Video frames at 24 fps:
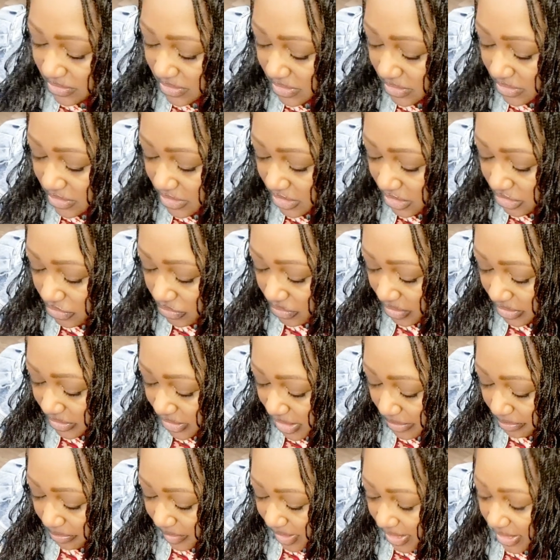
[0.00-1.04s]
Continue on
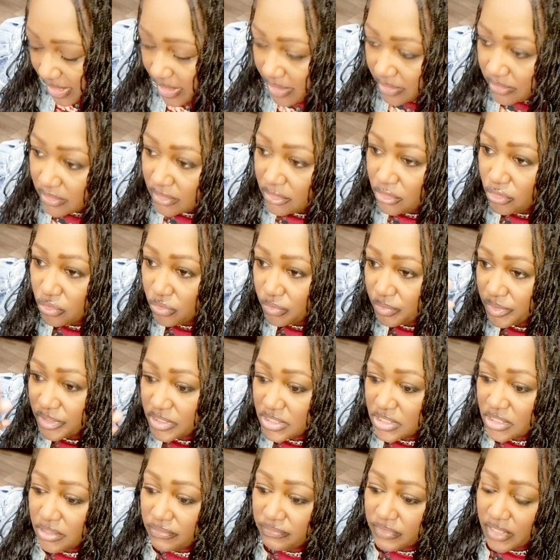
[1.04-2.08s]
that path. You'll
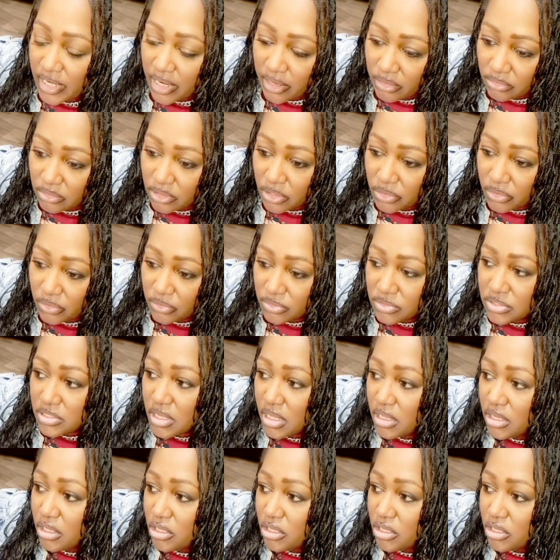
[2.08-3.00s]
receive downloads.